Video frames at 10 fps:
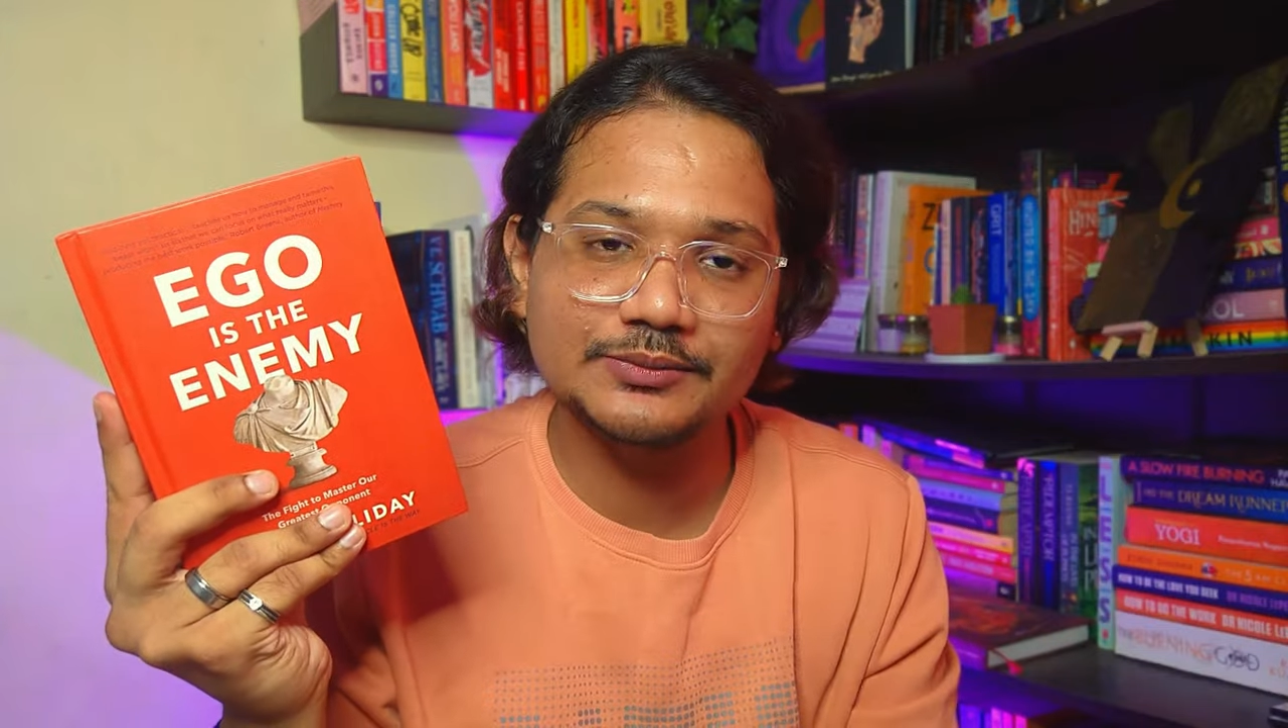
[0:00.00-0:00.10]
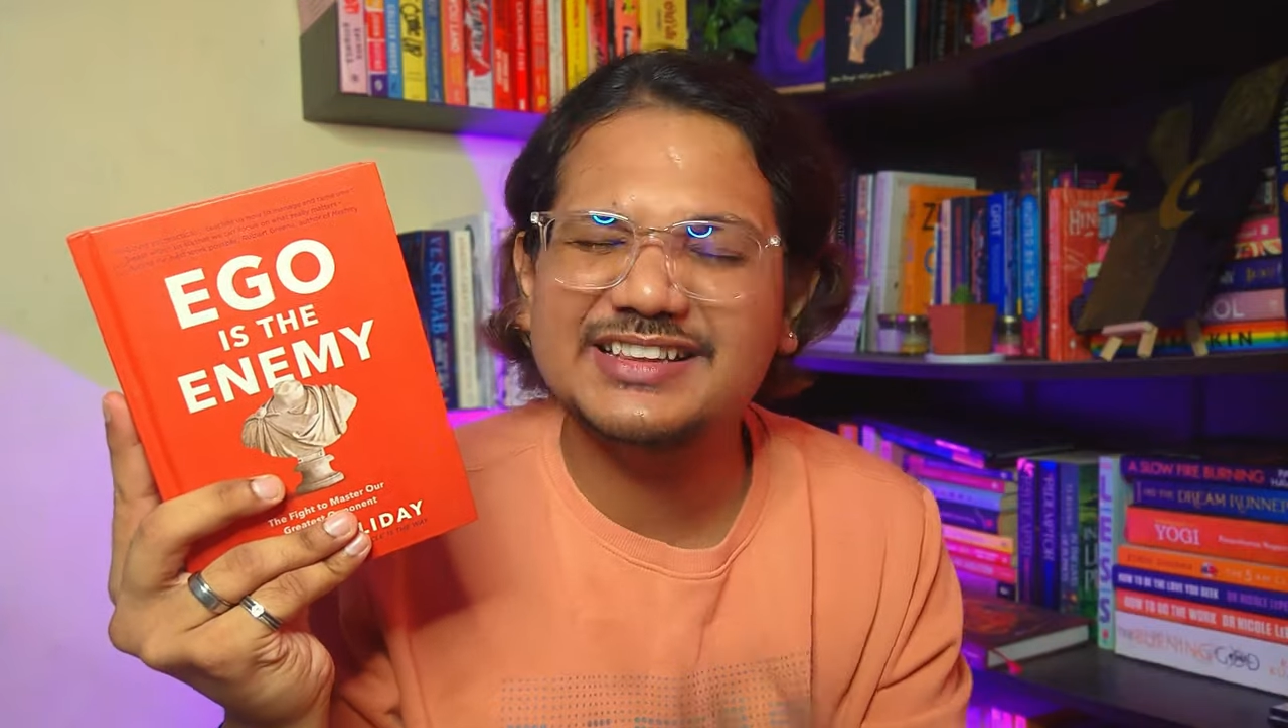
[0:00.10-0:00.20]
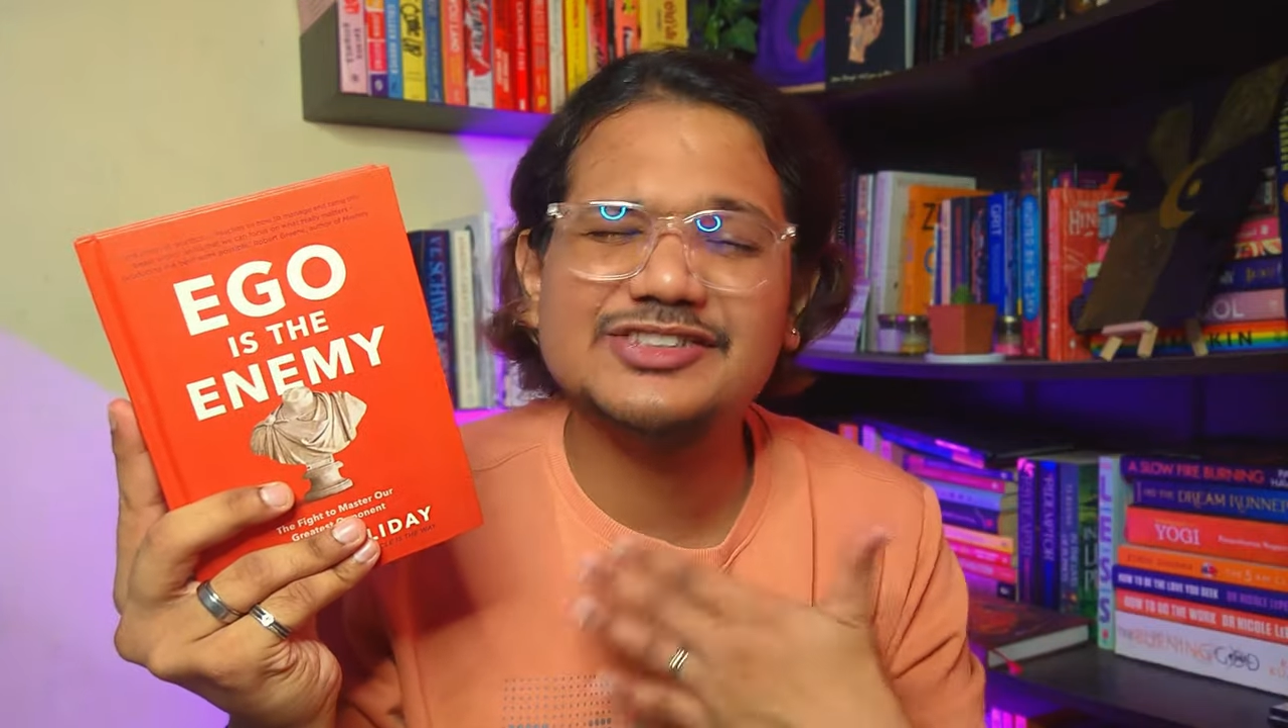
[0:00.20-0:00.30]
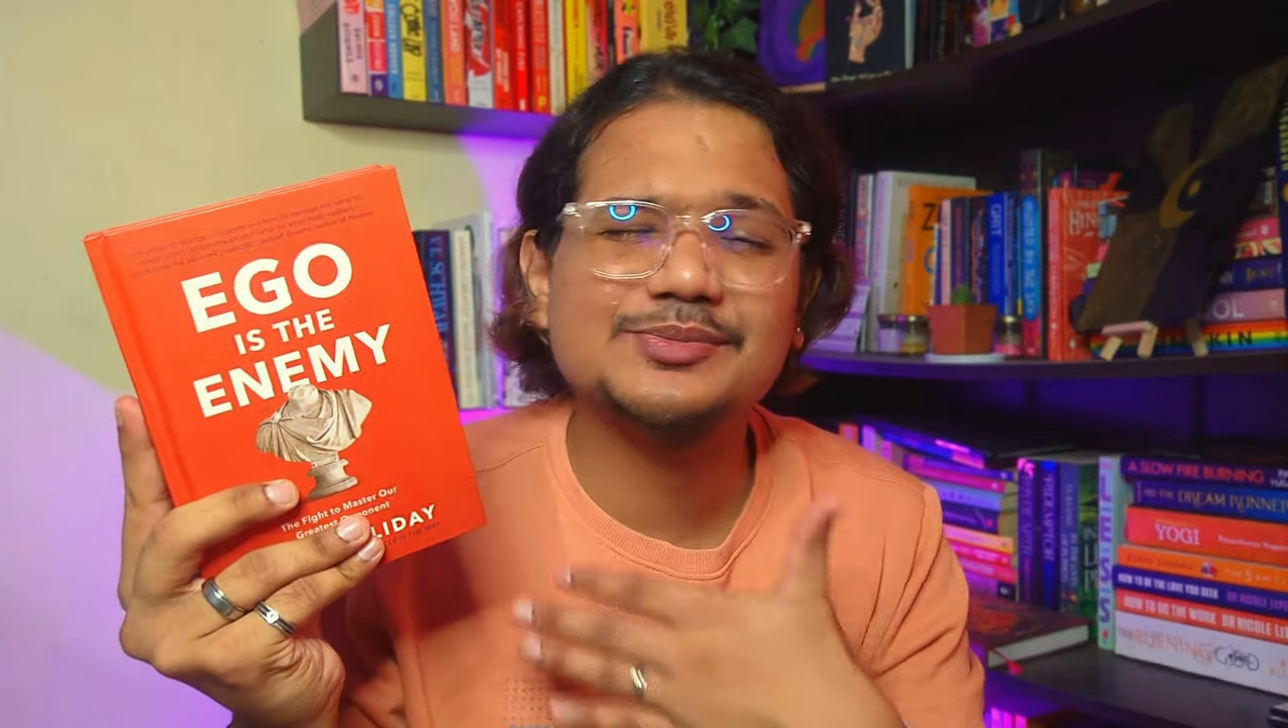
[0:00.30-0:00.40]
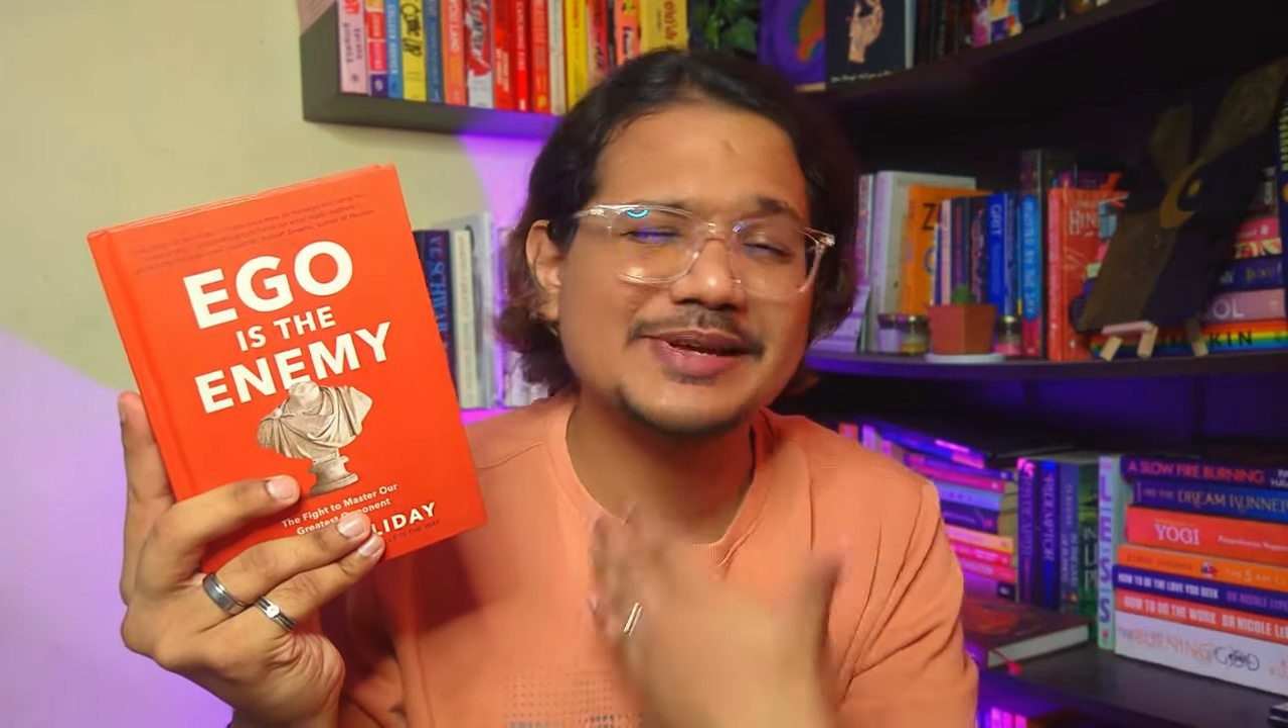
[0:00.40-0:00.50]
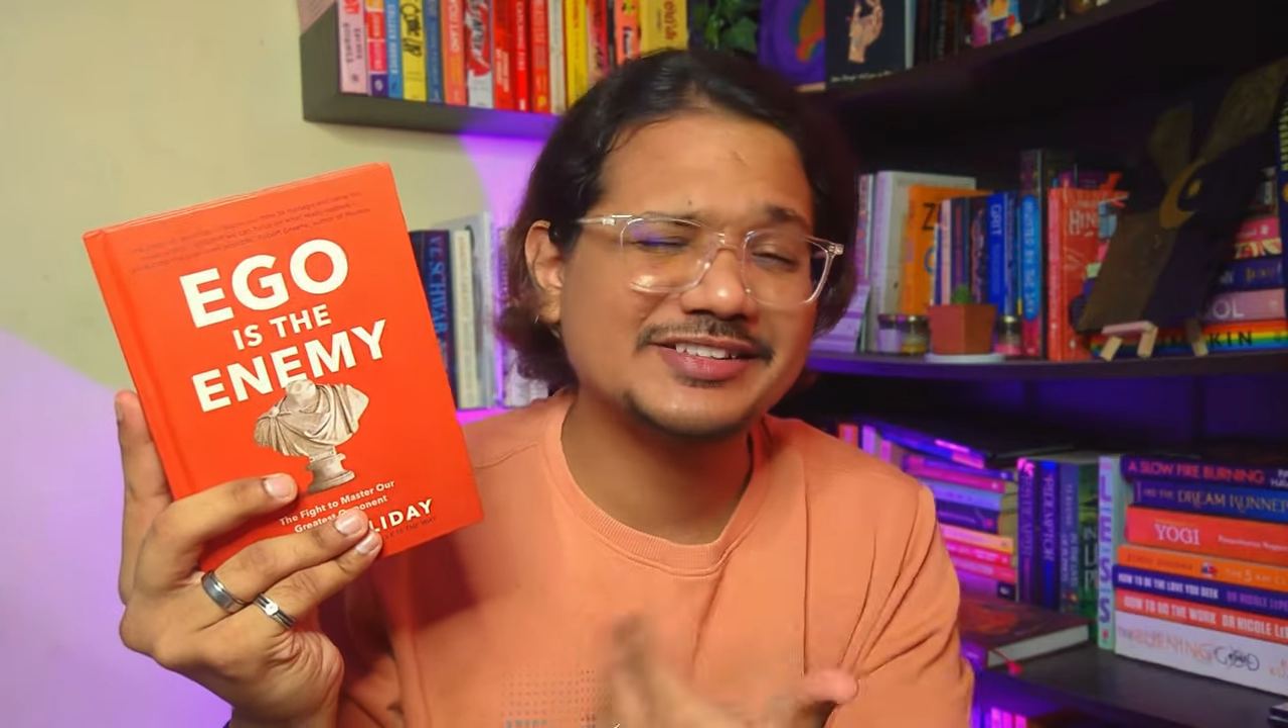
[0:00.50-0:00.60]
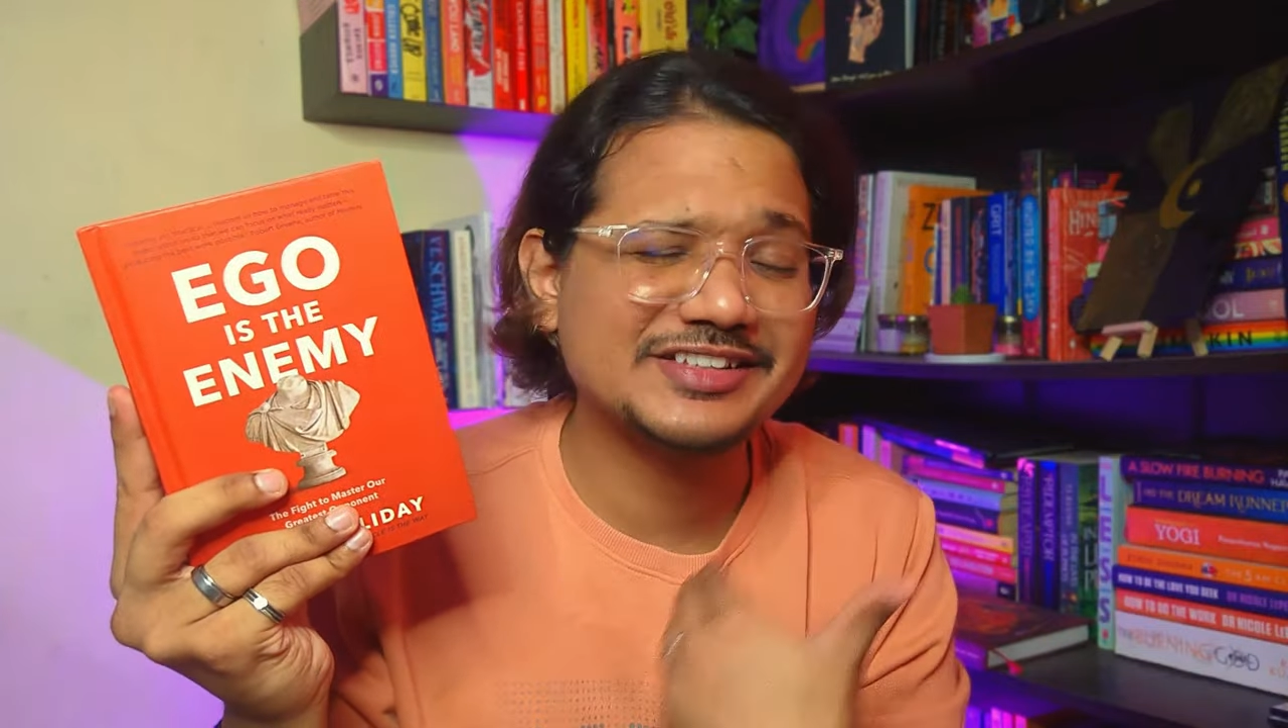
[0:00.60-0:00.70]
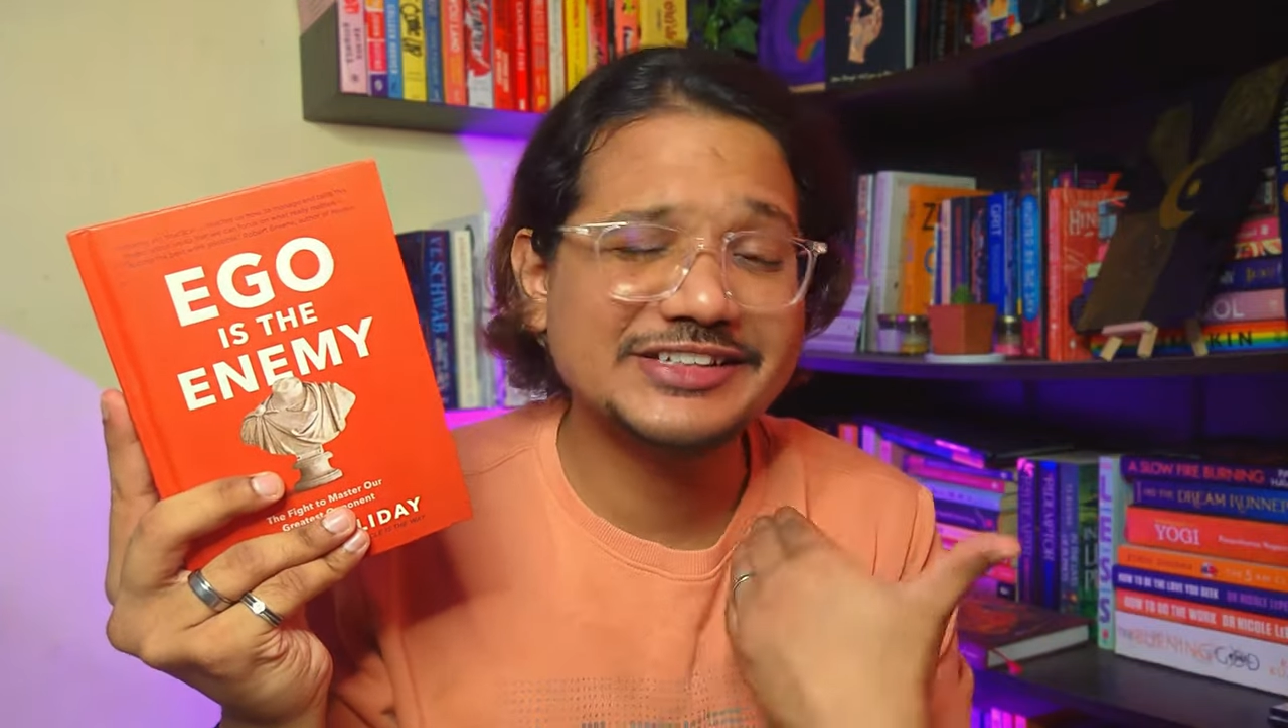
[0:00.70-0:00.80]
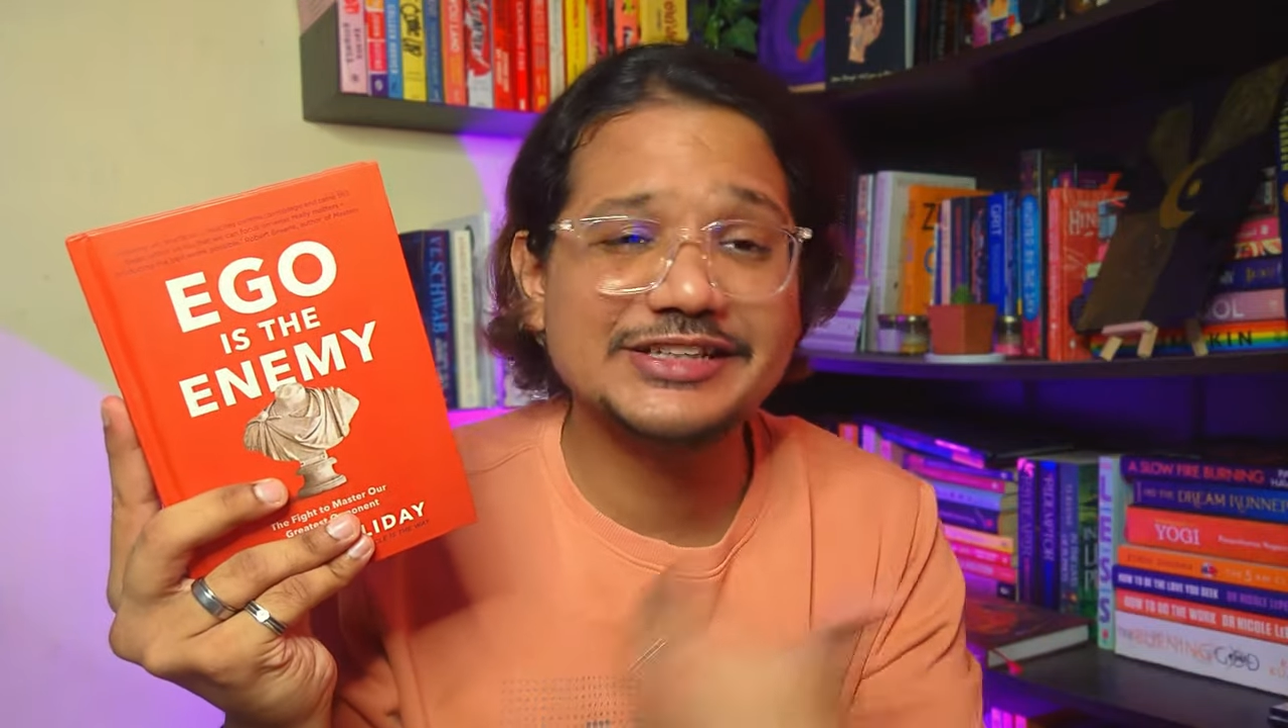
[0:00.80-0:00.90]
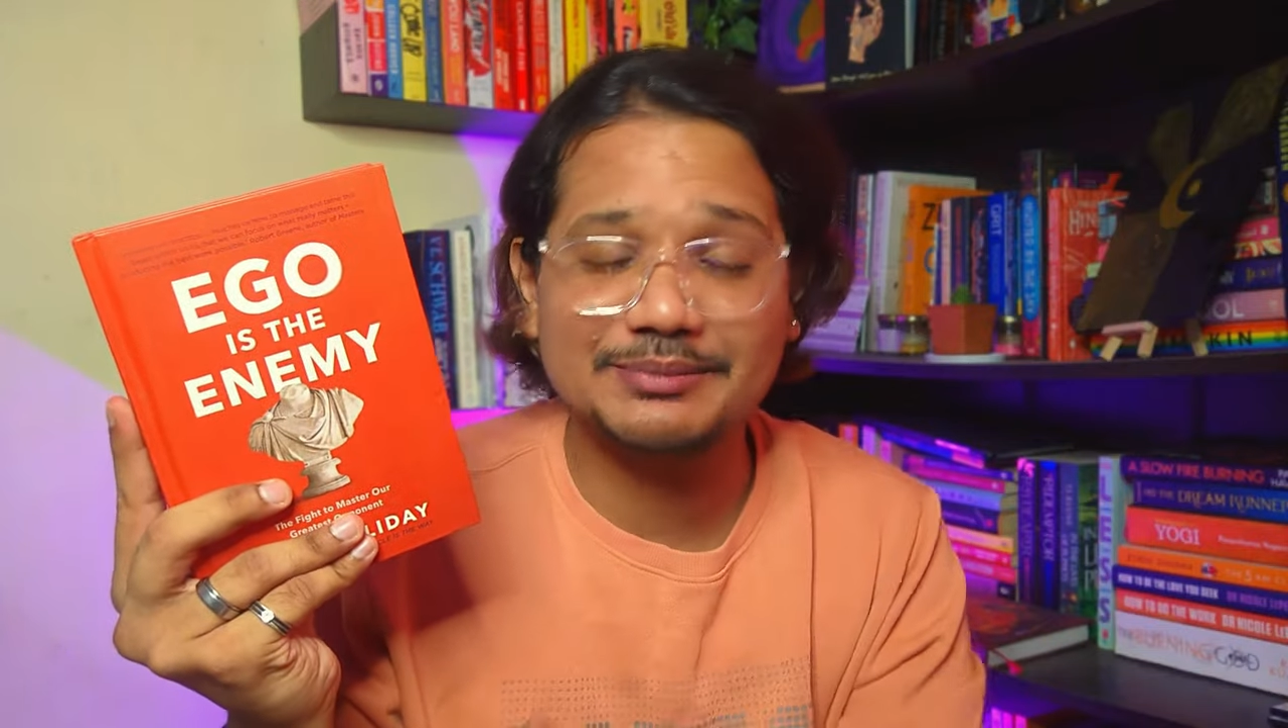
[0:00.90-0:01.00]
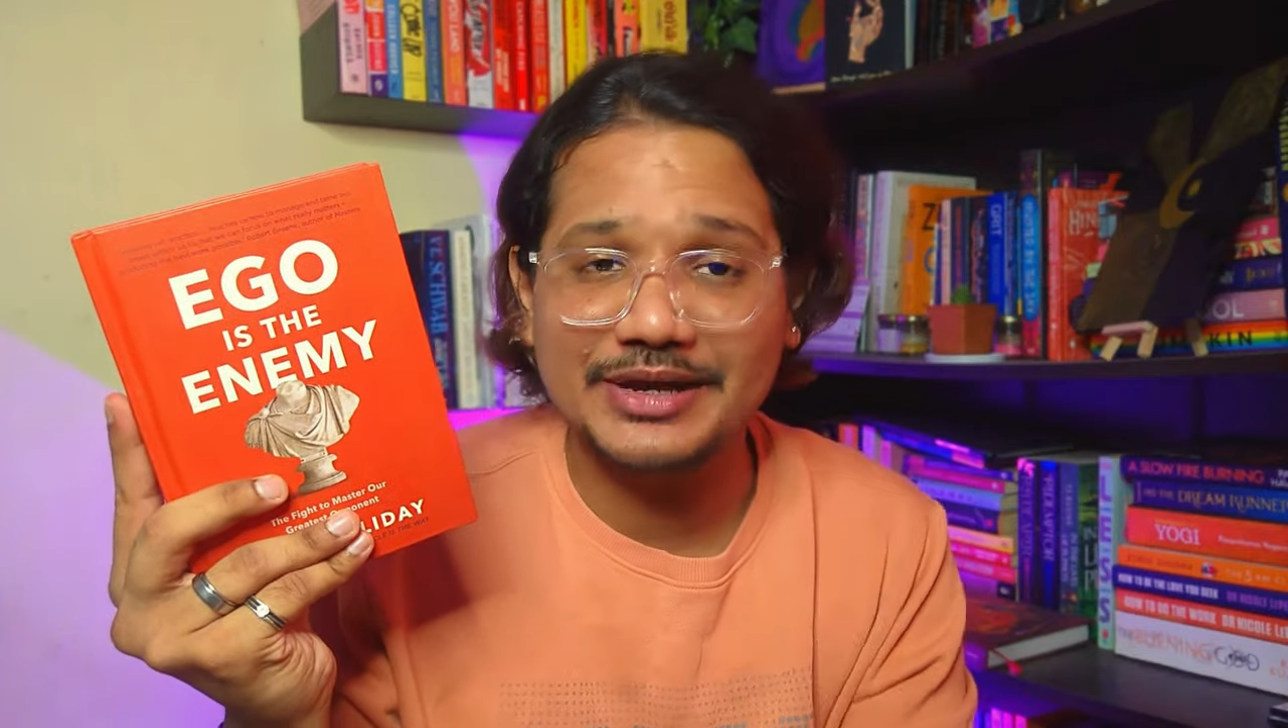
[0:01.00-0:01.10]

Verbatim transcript: And that's basically the